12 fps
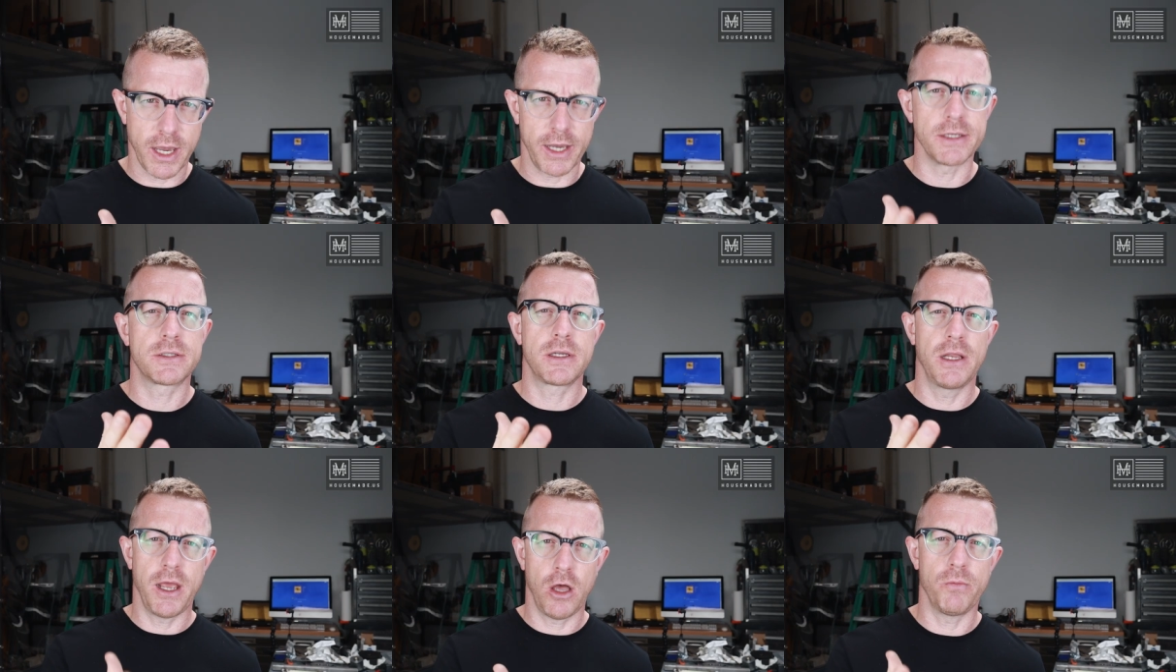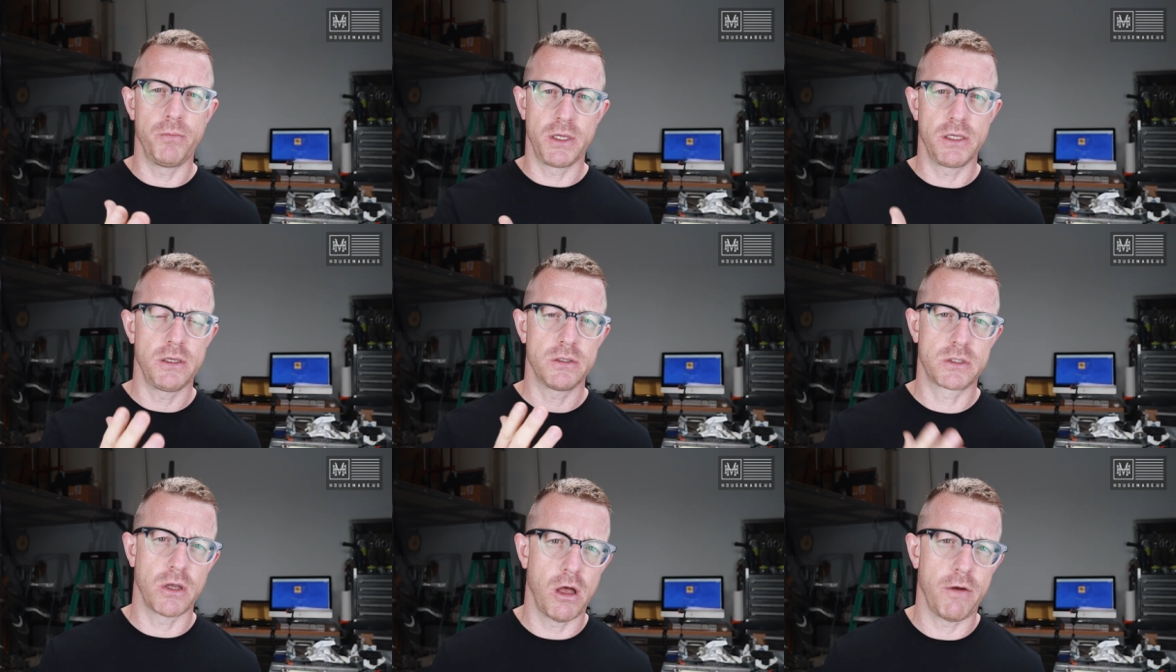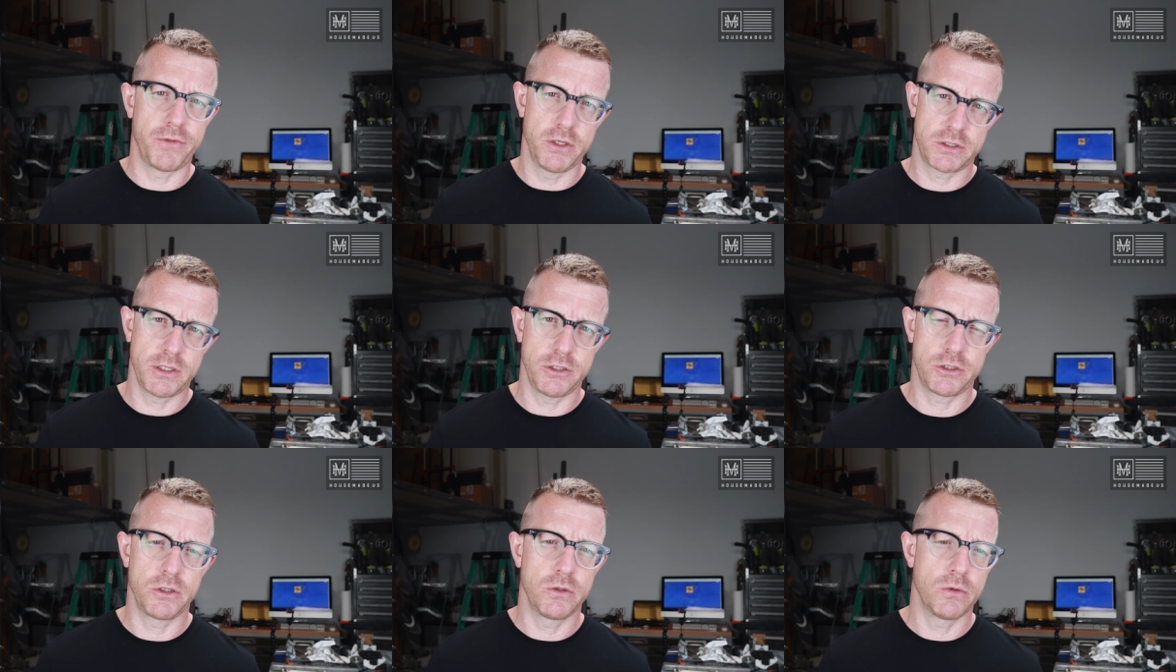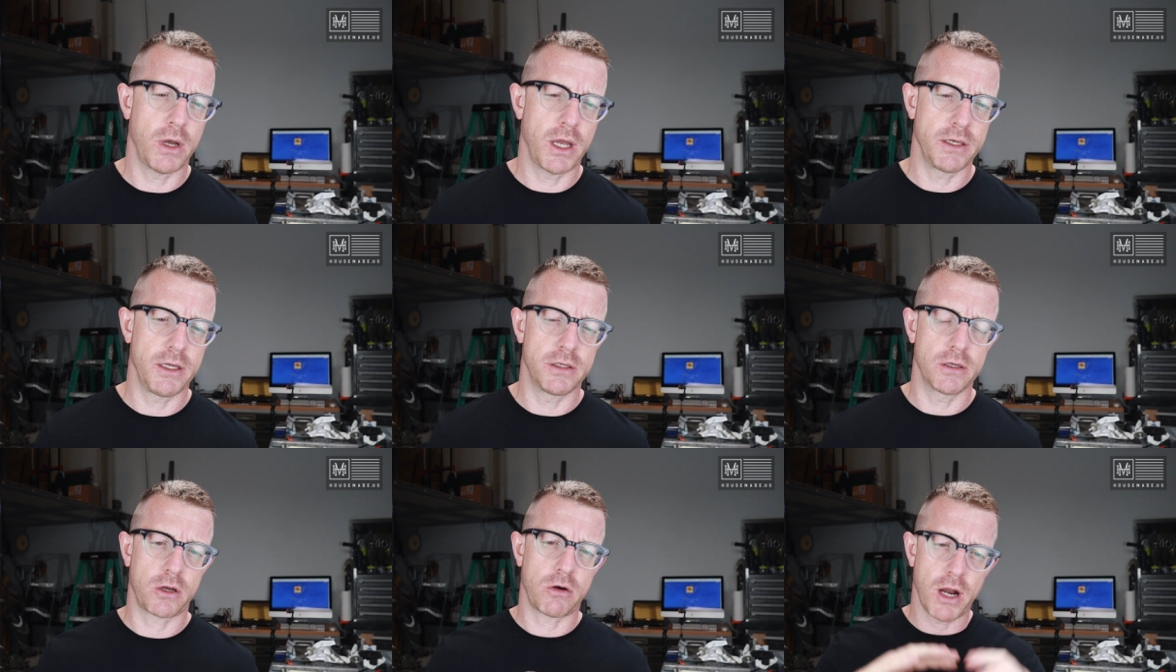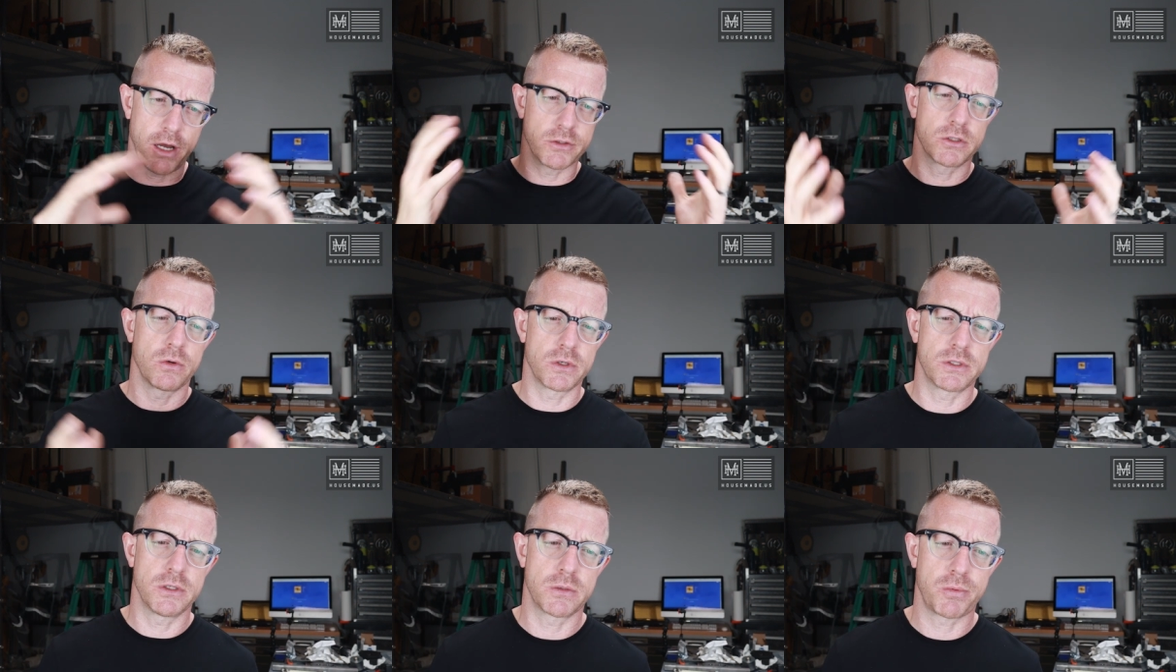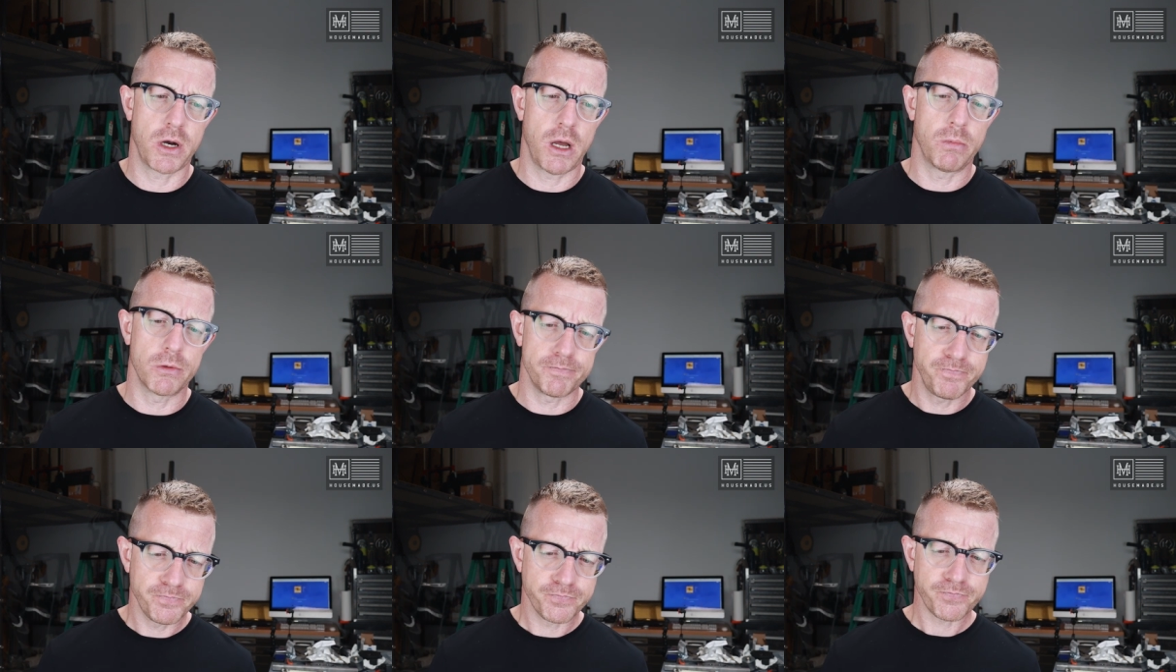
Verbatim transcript: guys can help me solve this issue, I need to crowdsource this problem